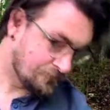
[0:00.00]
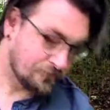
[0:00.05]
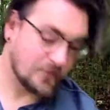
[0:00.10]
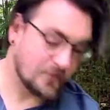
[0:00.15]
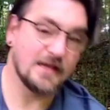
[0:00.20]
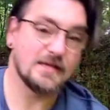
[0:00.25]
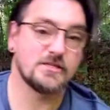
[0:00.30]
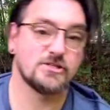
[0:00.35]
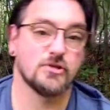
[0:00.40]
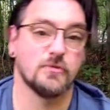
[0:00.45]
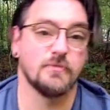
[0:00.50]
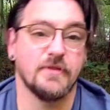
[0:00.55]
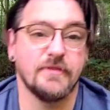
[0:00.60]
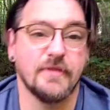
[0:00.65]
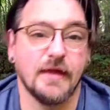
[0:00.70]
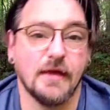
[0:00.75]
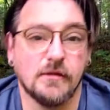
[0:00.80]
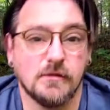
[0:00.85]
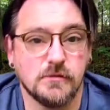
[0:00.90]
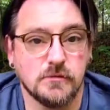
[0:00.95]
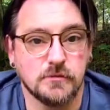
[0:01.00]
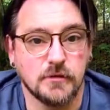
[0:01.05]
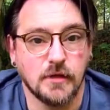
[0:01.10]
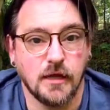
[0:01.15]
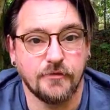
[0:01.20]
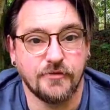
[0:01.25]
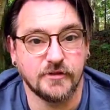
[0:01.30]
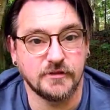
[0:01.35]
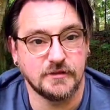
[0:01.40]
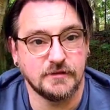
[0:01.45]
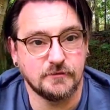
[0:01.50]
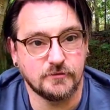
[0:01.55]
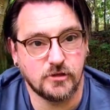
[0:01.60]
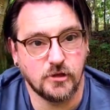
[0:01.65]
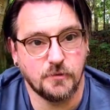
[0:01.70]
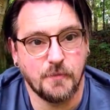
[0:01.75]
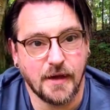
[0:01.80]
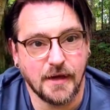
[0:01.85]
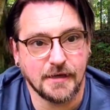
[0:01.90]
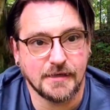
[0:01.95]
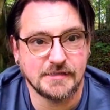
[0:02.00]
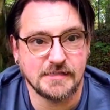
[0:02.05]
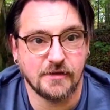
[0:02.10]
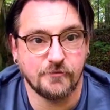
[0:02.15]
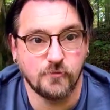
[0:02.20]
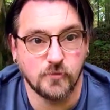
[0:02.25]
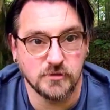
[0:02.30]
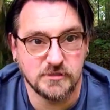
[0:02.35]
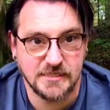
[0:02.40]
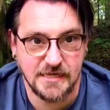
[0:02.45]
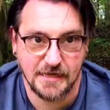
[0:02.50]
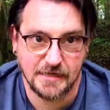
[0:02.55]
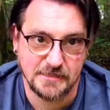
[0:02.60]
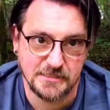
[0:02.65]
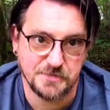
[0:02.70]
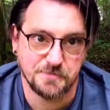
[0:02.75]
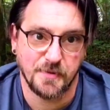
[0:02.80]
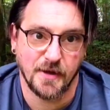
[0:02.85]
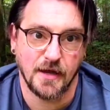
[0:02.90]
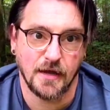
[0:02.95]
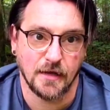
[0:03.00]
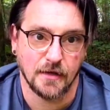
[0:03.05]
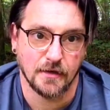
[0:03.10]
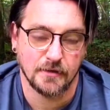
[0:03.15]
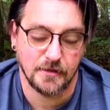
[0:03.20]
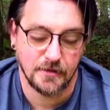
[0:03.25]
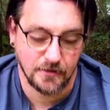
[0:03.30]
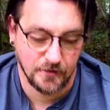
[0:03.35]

something that the bark itself will take a spark.